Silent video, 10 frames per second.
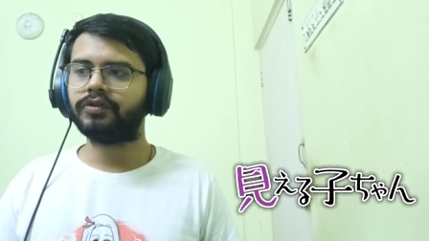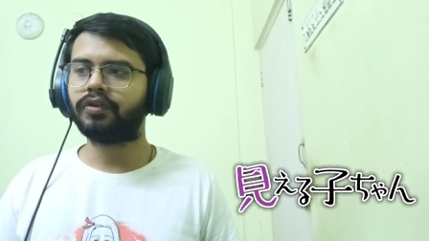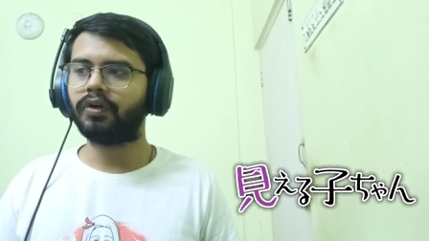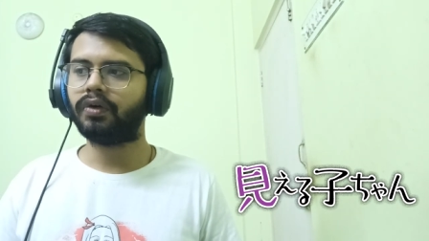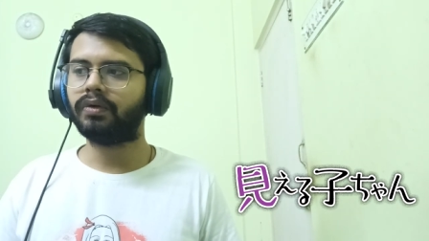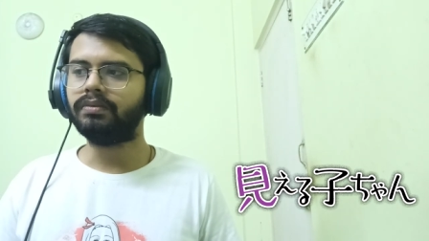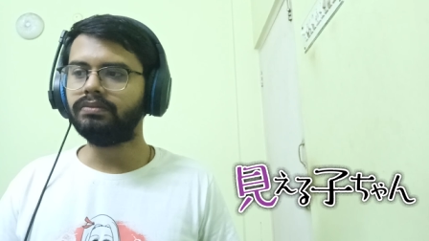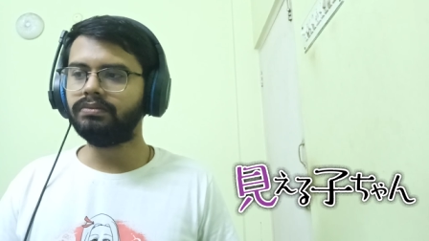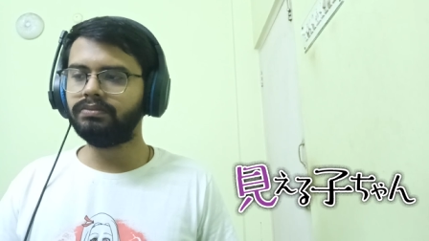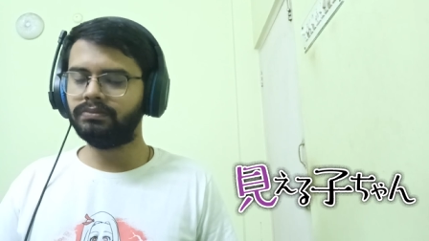
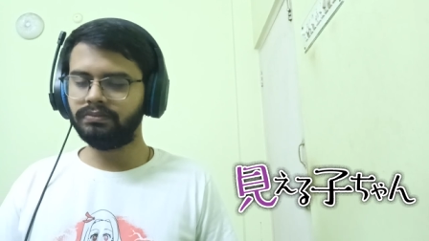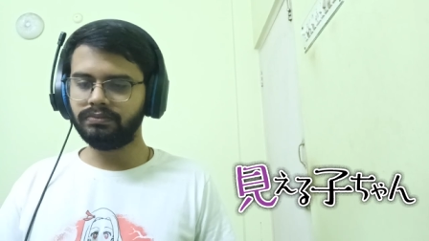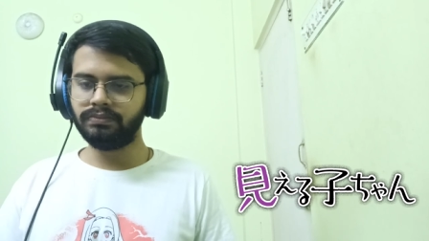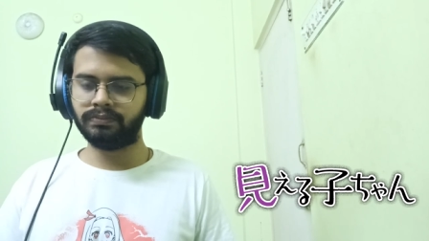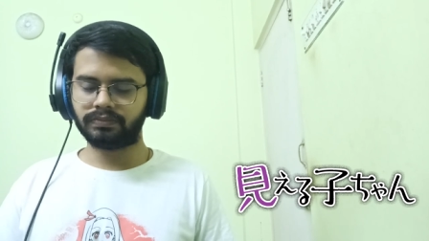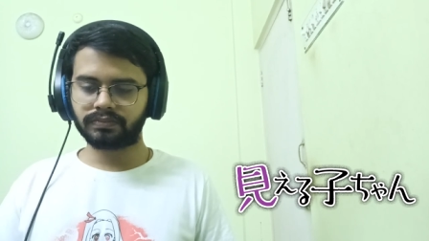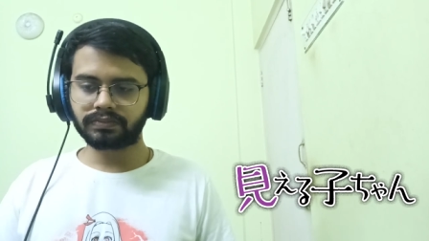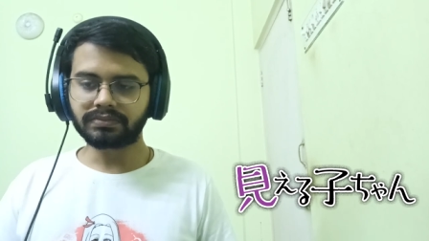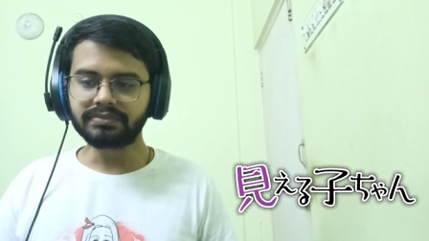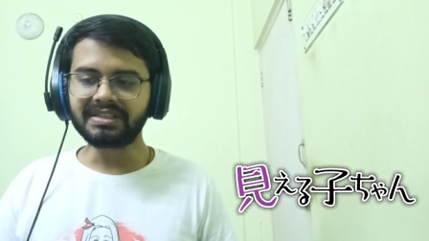So
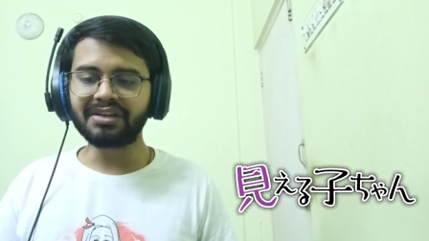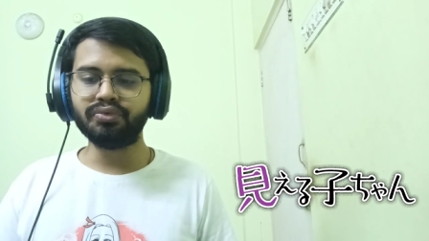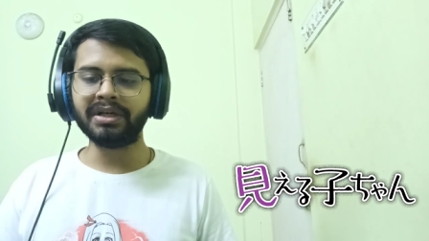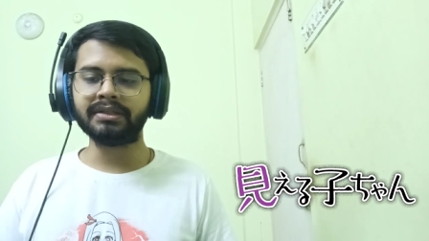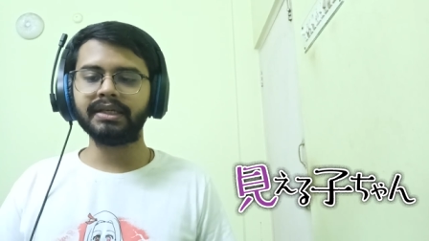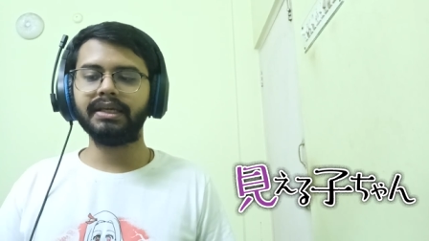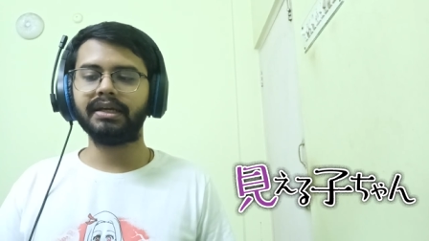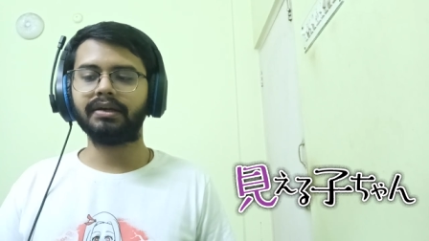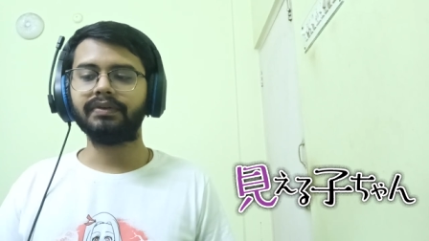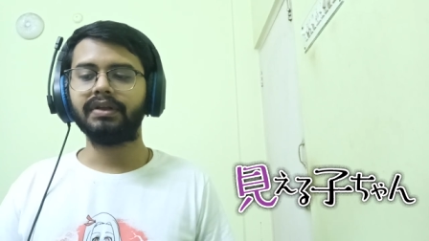weird thing
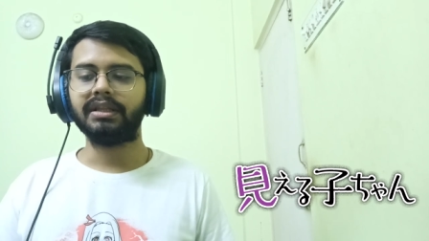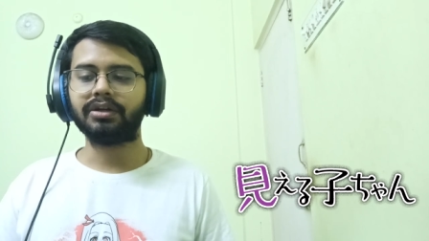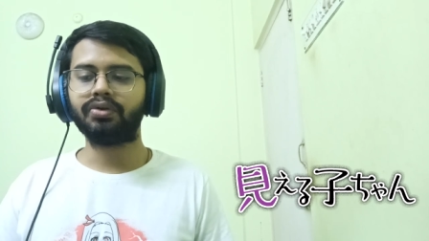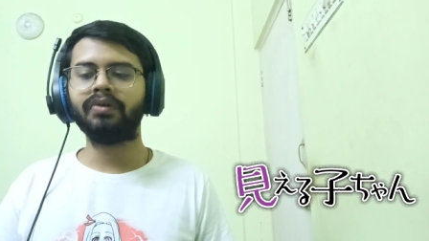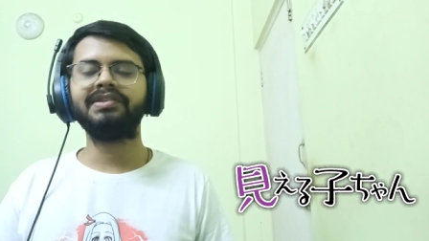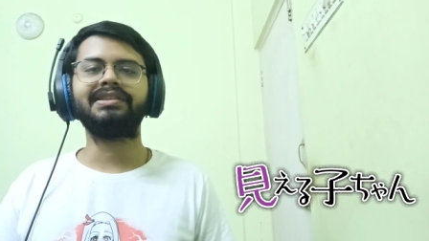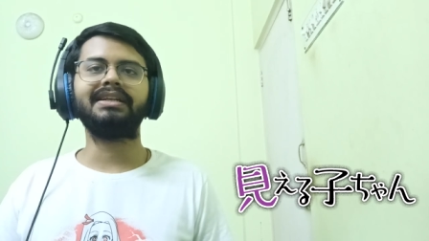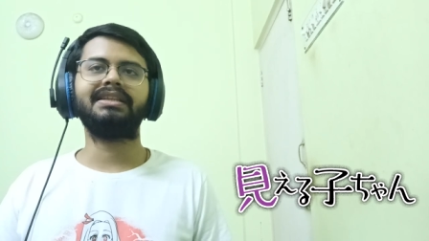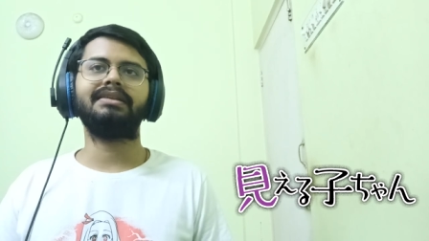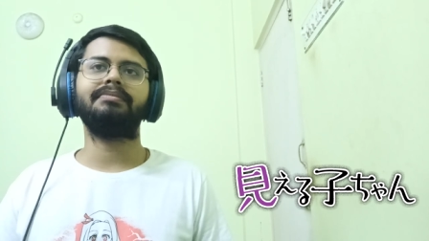here, the crow is
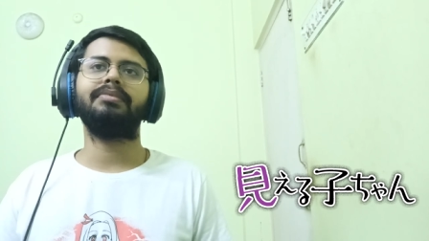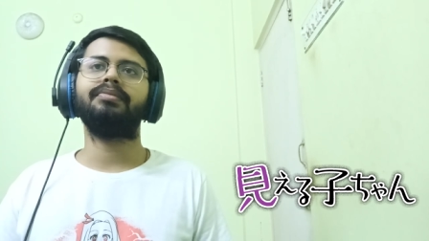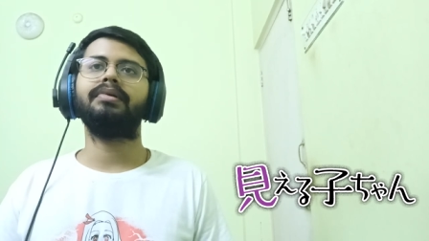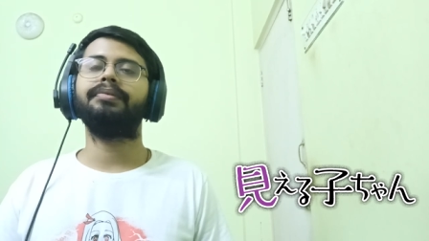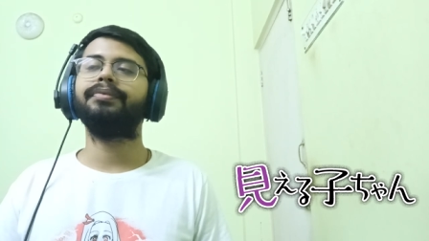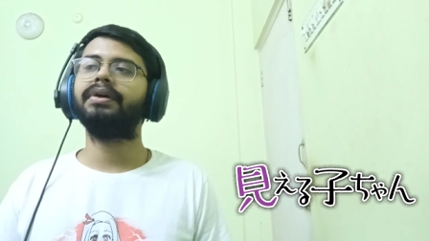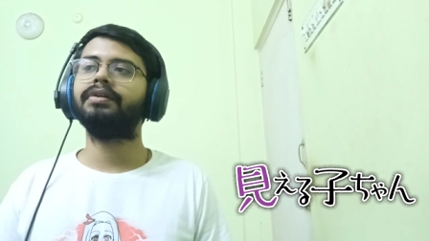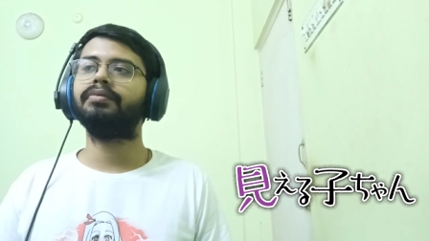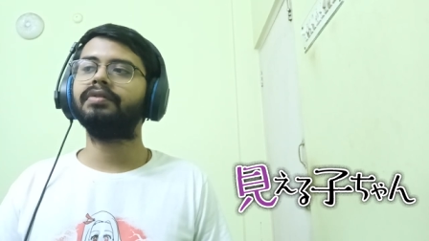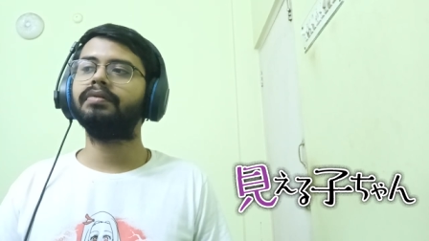that
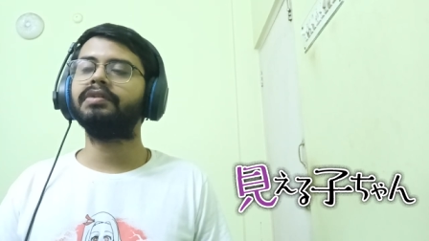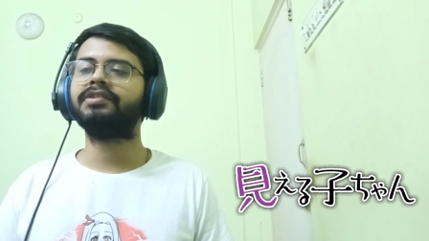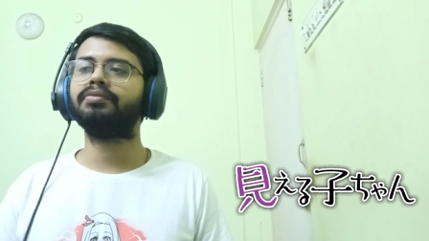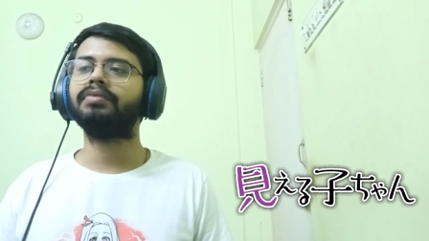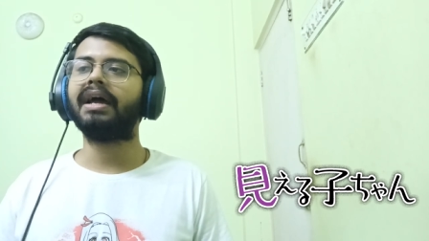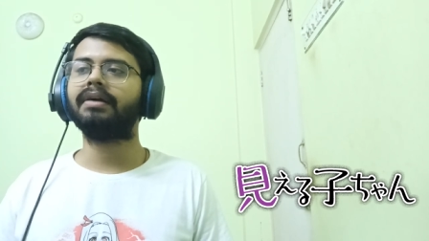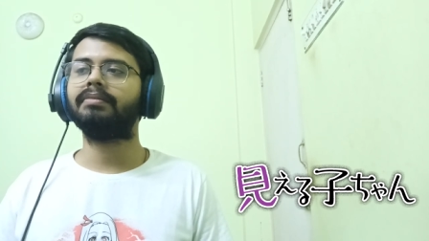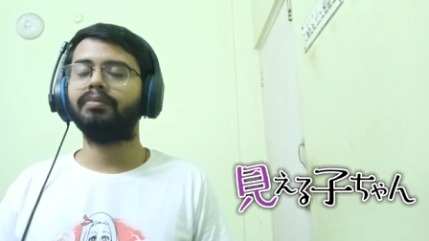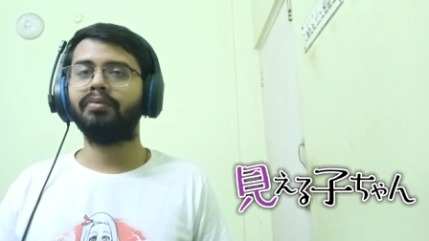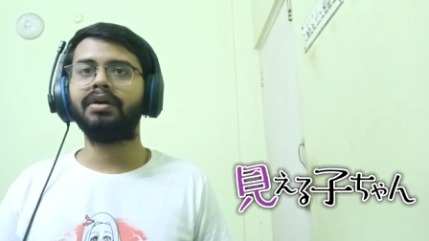was the
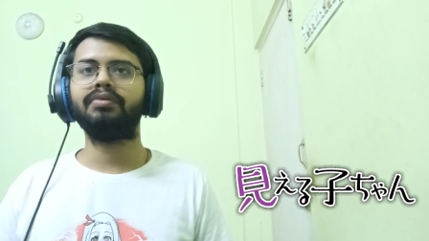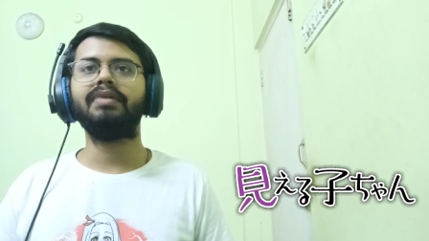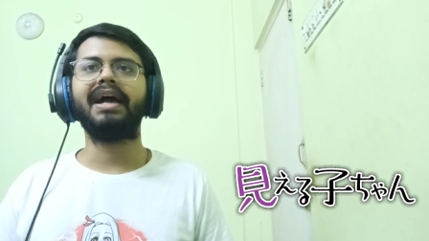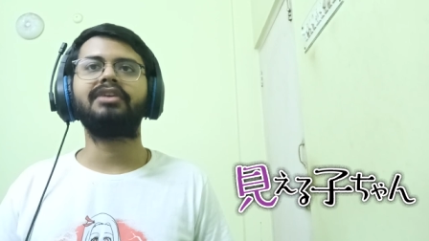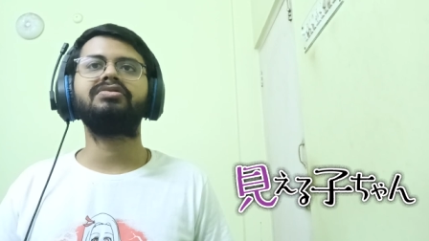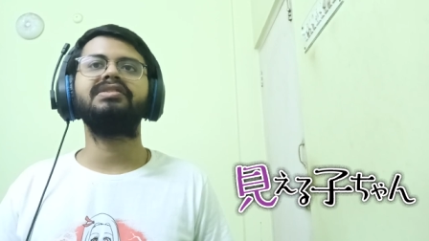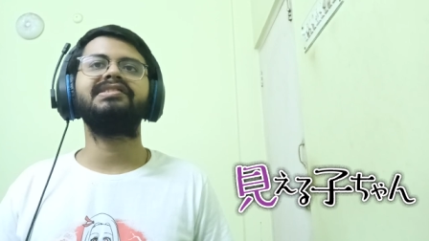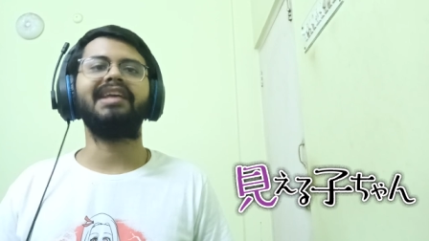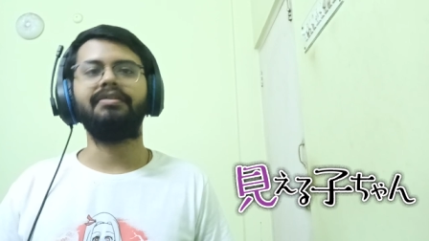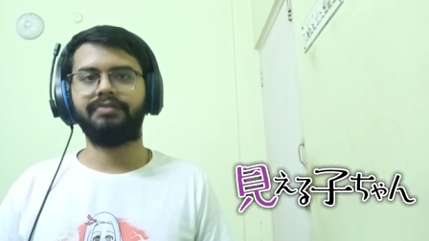one who actually
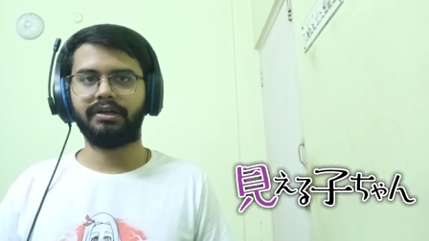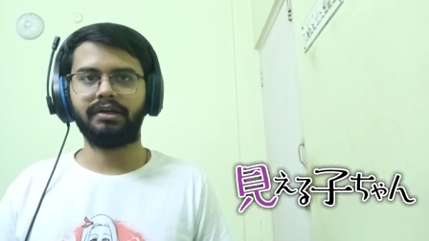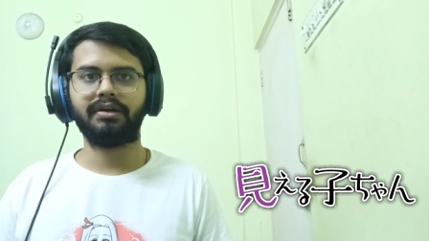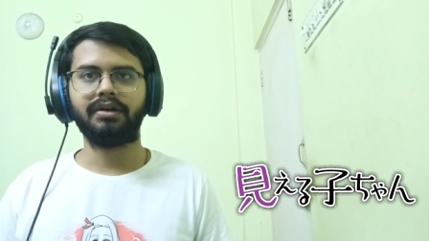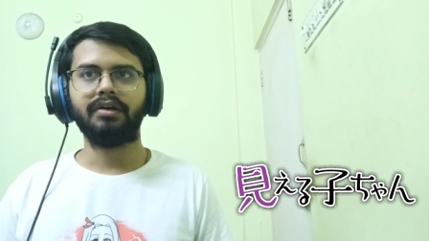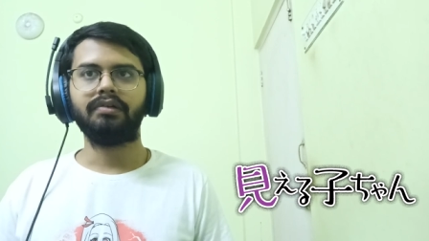saved her